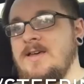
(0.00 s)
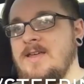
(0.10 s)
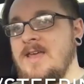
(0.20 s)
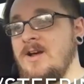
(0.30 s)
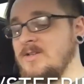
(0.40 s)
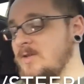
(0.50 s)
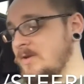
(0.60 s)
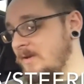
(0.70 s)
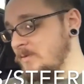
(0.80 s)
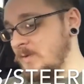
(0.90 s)
It also
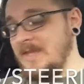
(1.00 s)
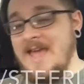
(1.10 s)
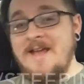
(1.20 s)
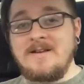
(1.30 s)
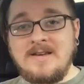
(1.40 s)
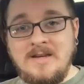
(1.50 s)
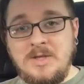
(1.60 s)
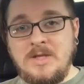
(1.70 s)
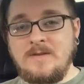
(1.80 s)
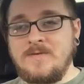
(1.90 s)
comes with the air
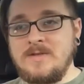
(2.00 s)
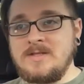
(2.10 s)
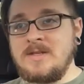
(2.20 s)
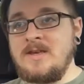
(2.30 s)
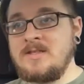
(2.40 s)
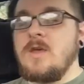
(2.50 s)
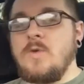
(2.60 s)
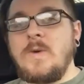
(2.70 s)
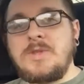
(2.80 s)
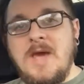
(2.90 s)
conditioning for the seats,
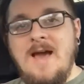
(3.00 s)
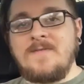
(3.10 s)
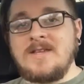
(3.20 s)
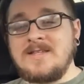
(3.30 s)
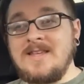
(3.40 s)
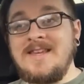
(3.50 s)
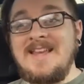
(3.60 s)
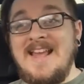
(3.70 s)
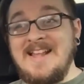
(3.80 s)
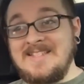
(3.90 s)
which obviously,
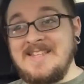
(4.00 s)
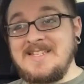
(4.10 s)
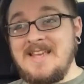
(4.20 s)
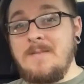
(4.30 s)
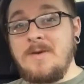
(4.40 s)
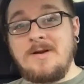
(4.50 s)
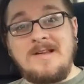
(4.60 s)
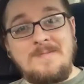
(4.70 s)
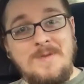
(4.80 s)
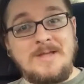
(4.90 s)
it's December
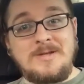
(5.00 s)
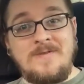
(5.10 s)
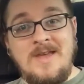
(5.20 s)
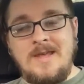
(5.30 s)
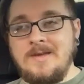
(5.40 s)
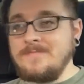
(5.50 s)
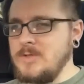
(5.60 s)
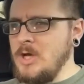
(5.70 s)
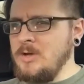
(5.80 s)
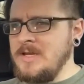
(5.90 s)
in Pennsylvania.
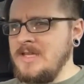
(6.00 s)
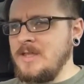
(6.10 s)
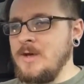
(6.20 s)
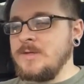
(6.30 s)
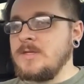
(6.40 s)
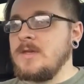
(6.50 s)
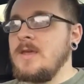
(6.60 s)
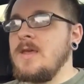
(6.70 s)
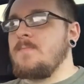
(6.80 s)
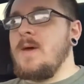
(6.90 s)
Don't need those.
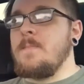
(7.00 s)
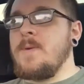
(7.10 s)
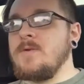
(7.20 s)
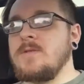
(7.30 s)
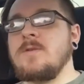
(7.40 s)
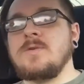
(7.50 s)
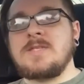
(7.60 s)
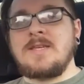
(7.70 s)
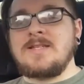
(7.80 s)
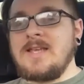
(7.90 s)
But both of those
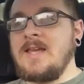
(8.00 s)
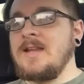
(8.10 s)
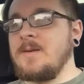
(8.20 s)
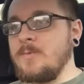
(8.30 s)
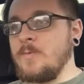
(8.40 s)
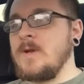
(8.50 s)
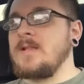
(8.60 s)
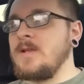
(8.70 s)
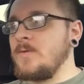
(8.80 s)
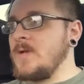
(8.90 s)
things heat up
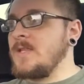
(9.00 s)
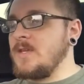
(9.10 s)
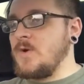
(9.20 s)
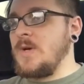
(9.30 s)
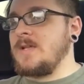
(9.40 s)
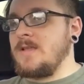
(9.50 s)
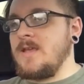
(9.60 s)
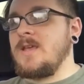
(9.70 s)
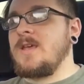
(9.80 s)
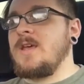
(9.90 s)
really, really
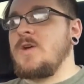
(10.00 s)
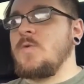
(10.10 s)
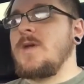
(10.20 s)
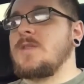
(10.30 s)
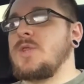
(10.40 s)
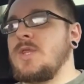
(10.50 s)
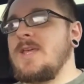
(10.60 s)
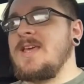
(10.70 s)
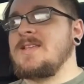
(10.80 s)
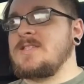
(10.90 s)
quickly, which
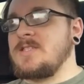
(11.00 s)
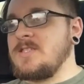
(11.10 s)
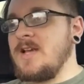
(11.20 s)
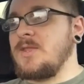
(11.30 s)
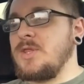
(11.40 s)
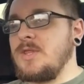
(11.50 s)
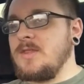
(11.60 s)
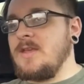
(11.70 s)
is such